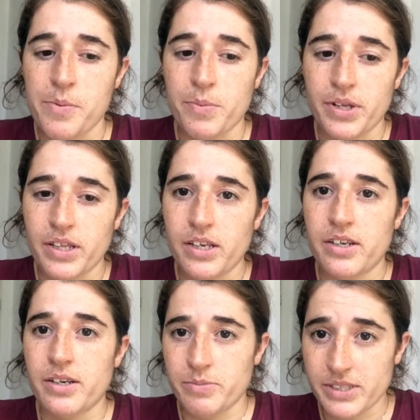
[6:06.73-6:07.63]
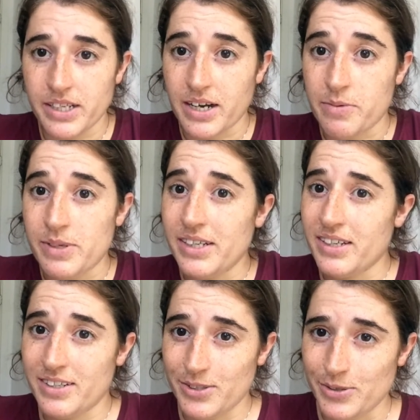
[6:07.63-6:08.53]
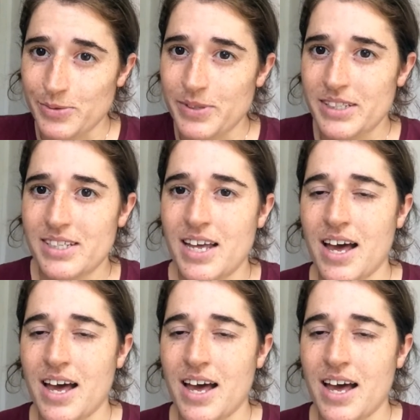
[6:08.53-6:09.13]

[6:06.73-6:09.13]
I'm reading Les Miserables, as always,